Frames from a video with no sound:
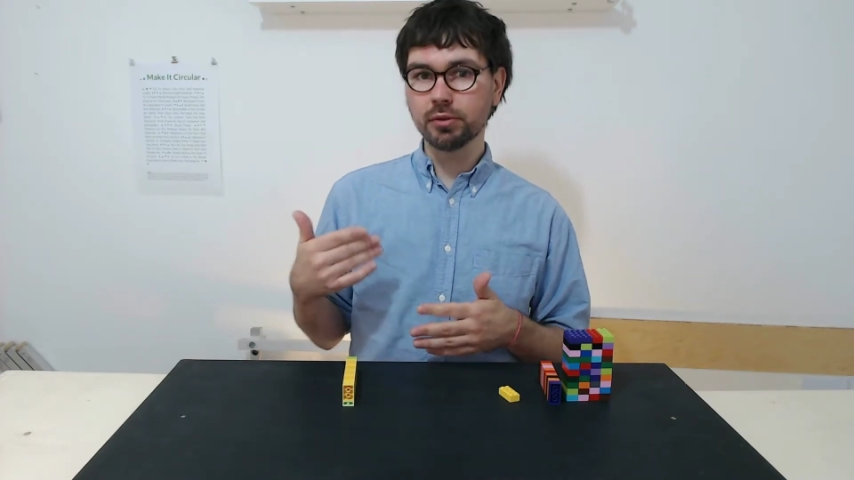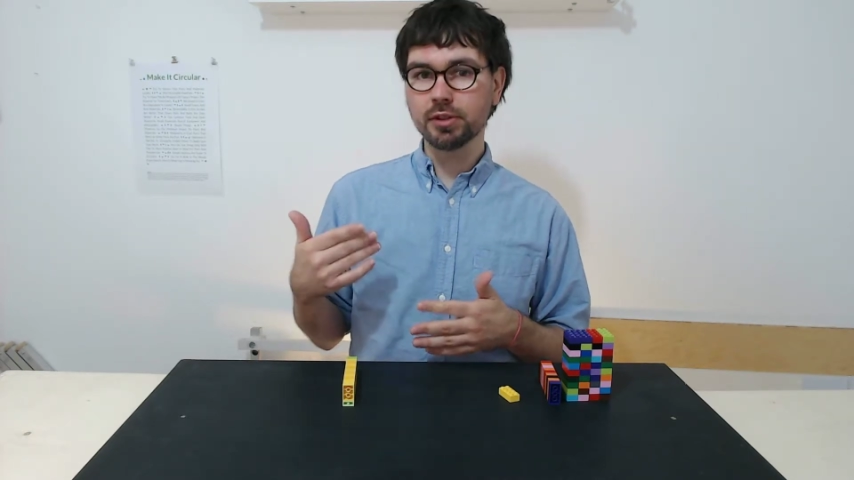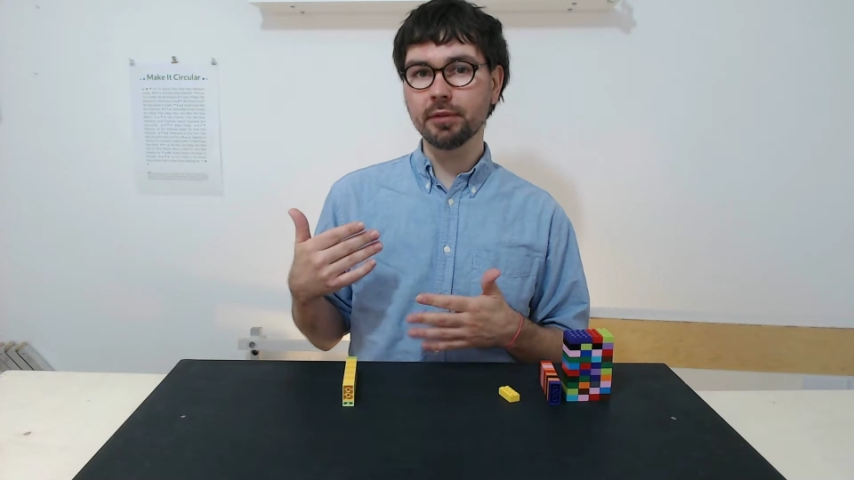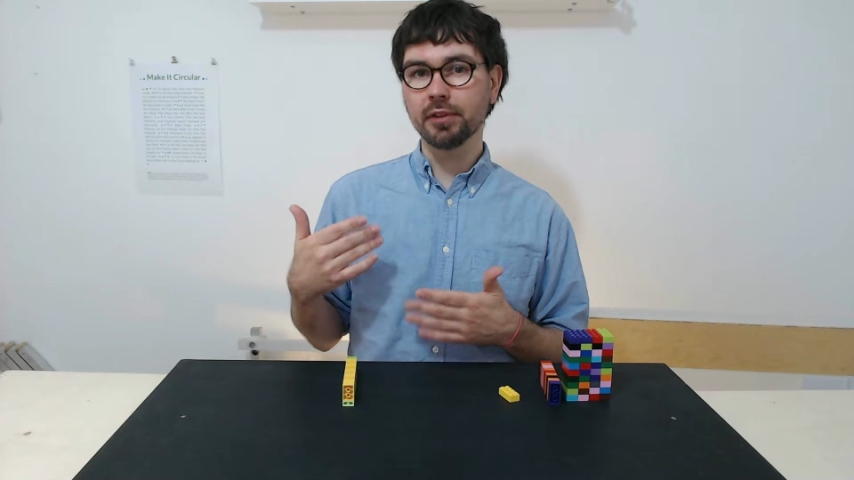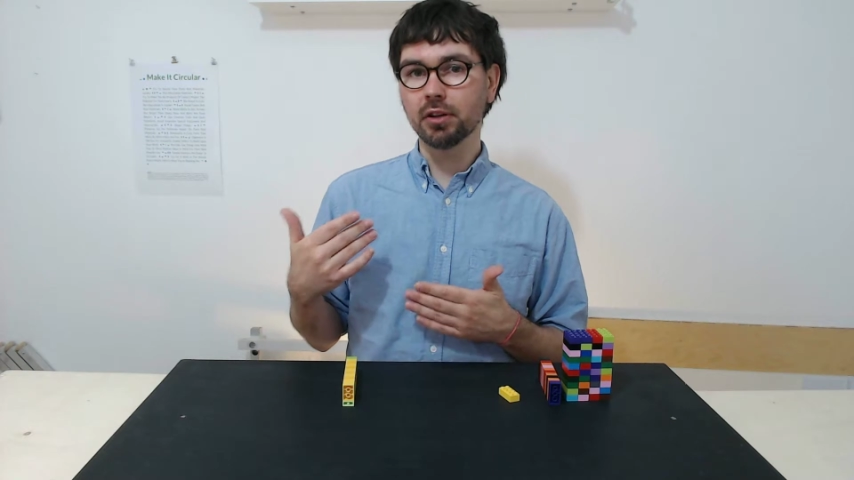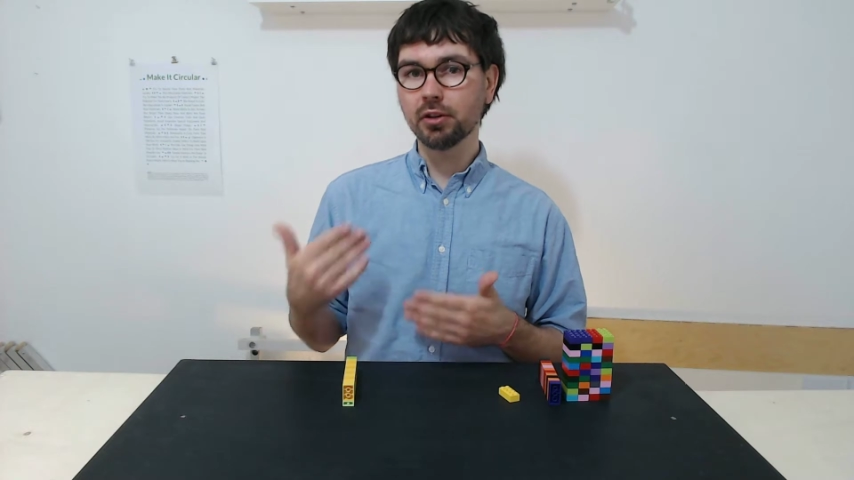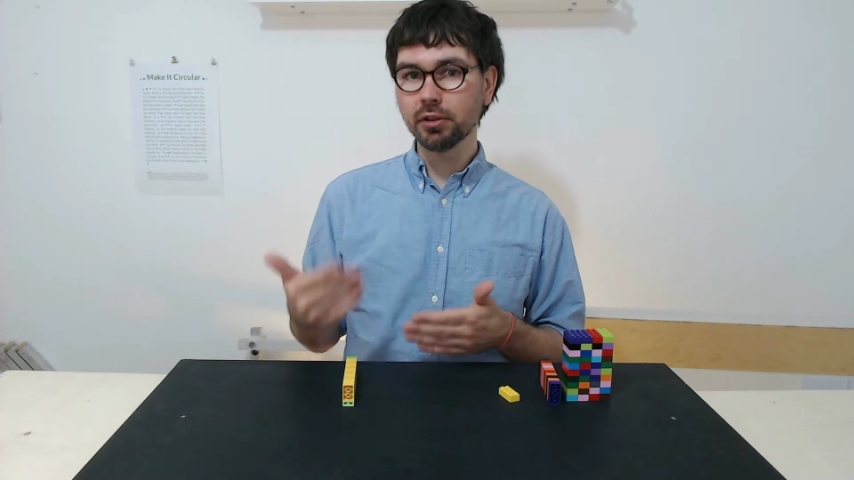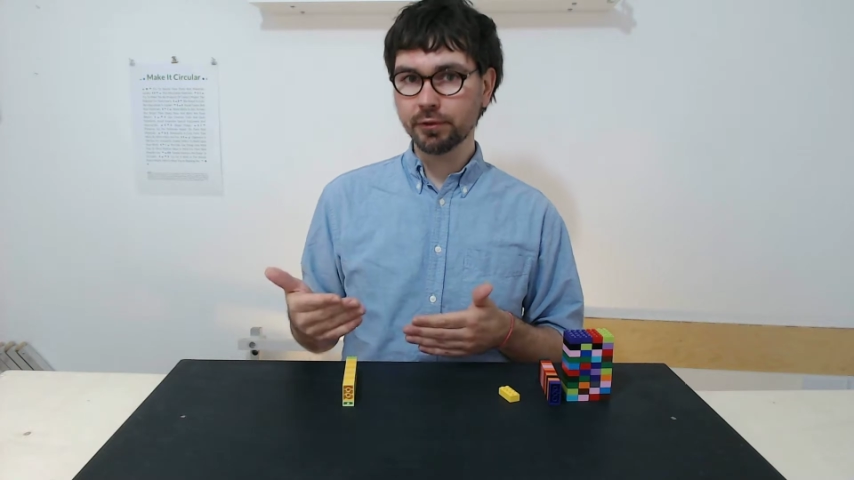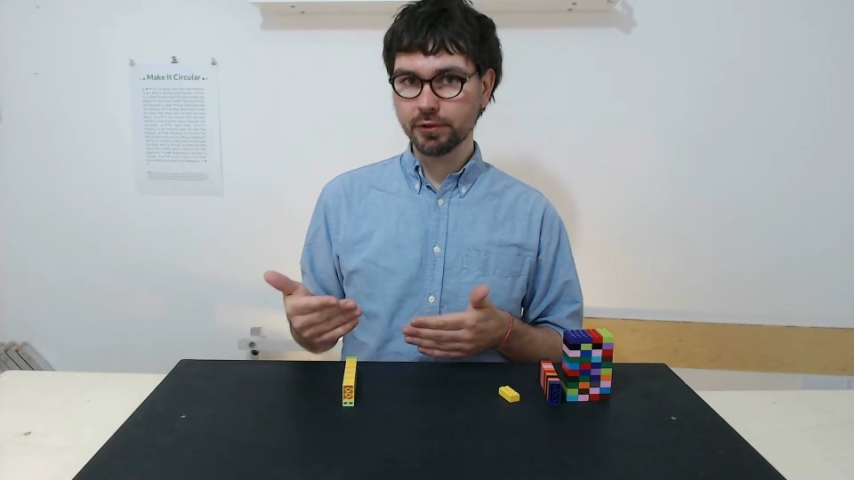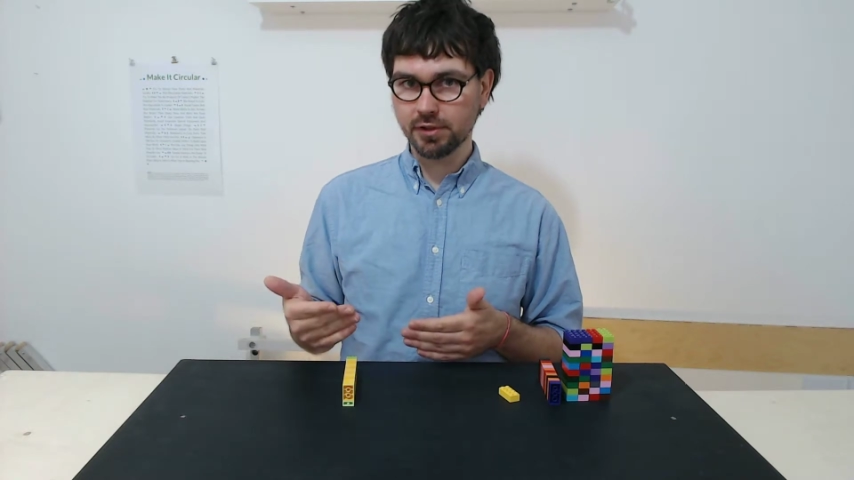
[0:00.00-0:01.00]
something
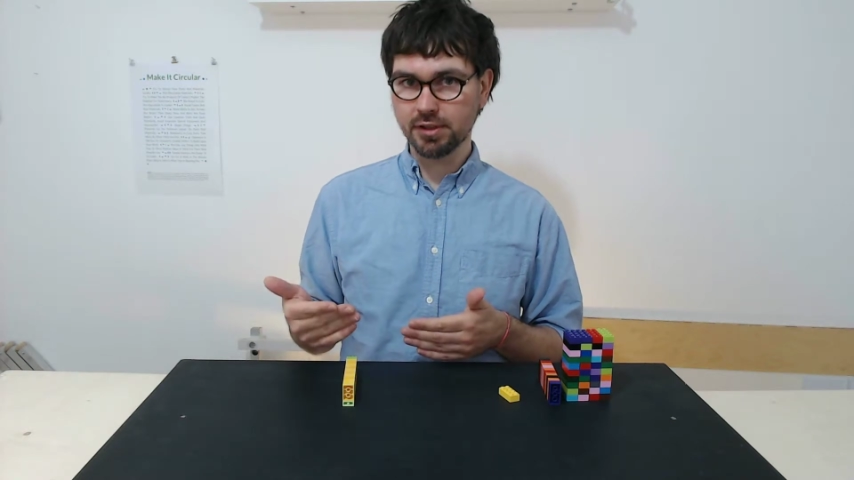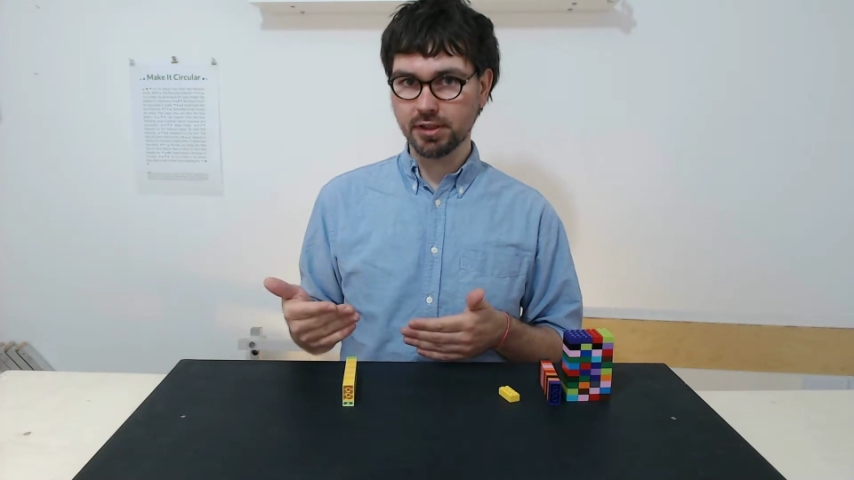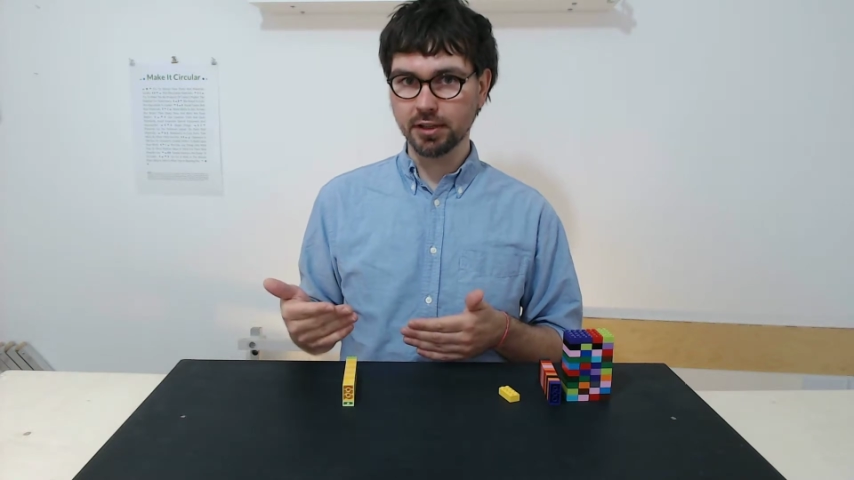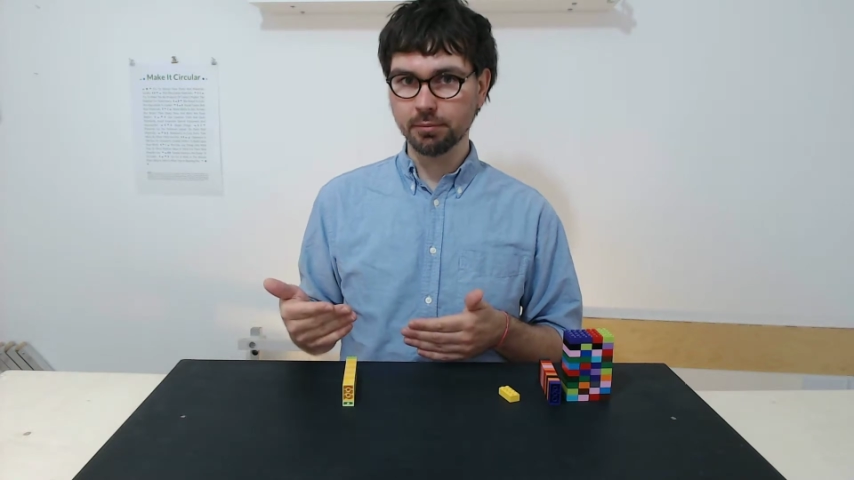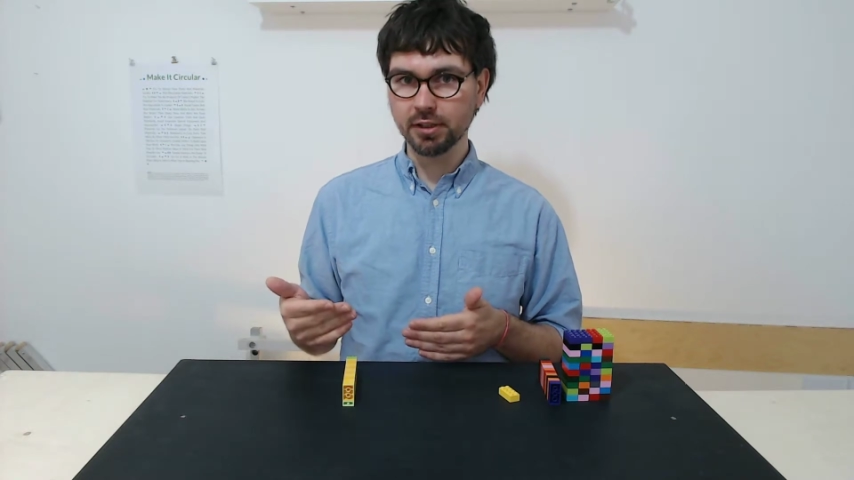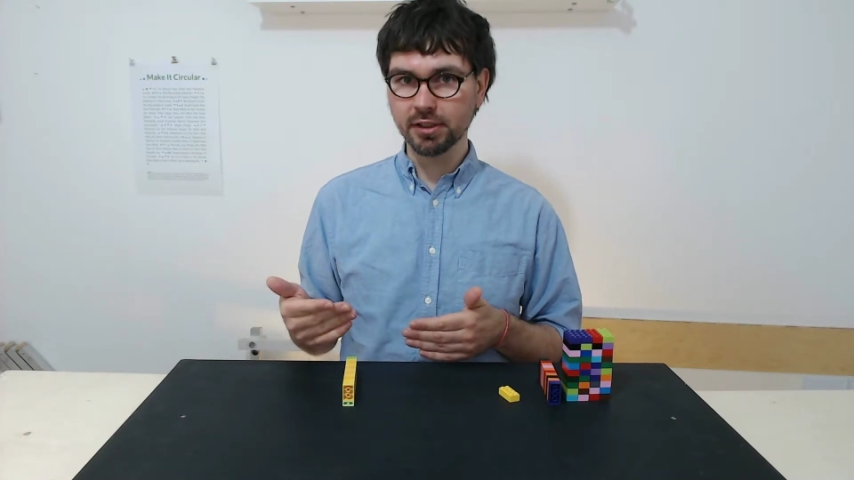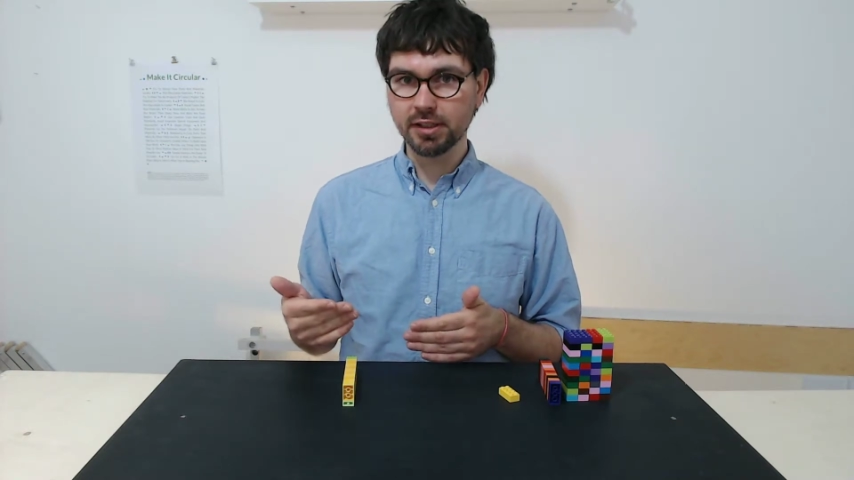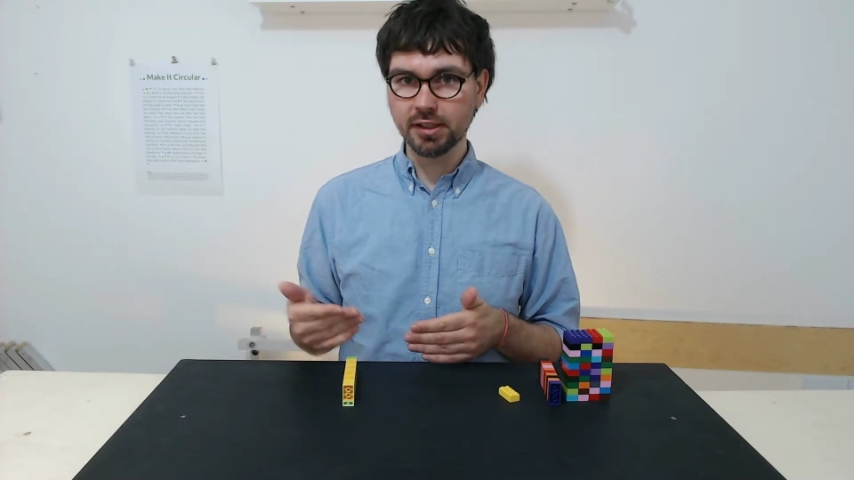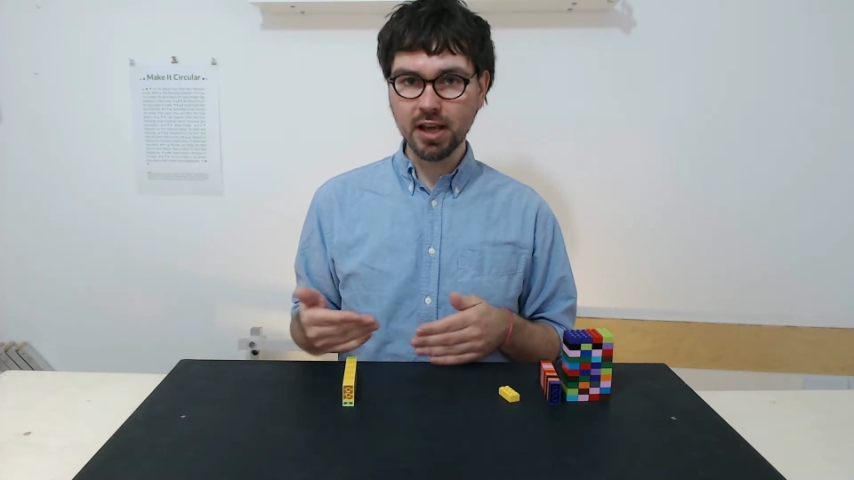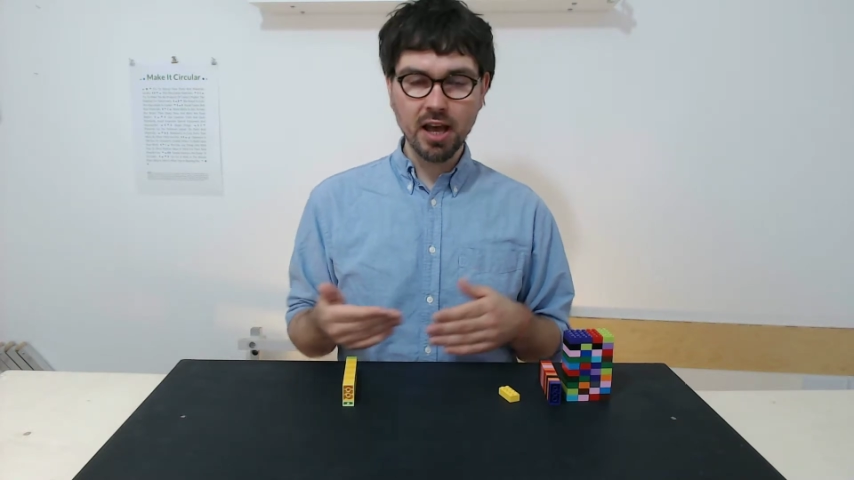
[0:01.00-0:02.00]
good for
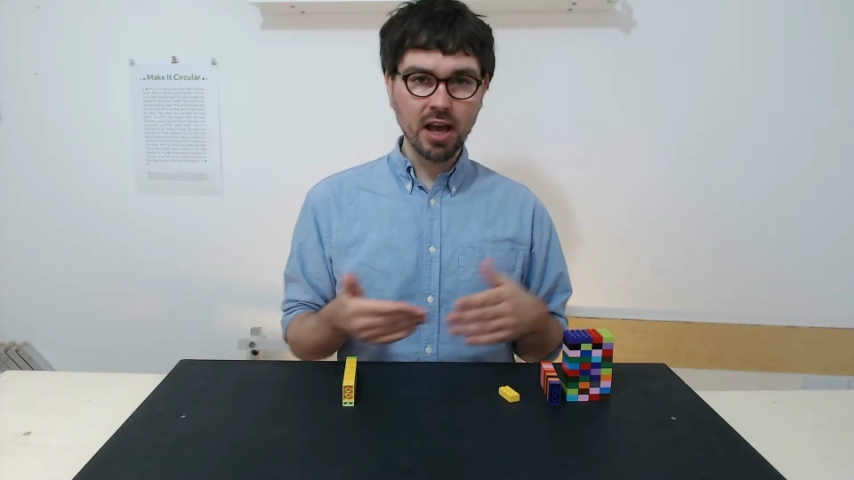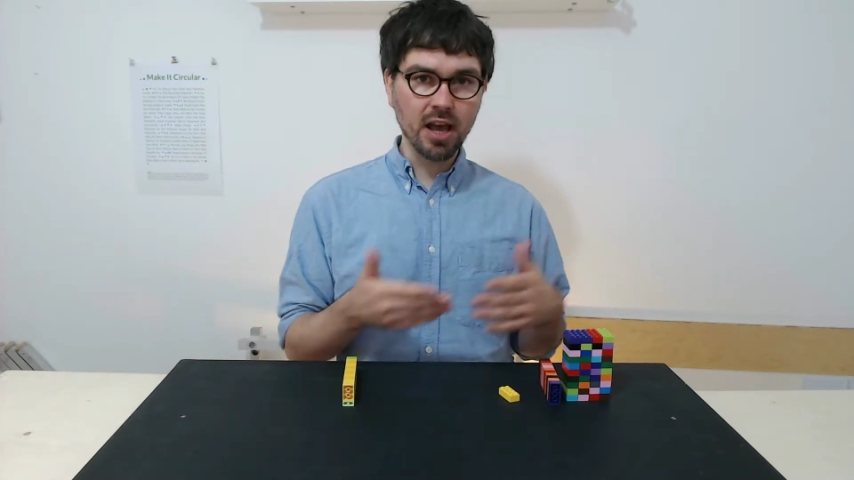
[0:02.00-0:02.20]
sustainability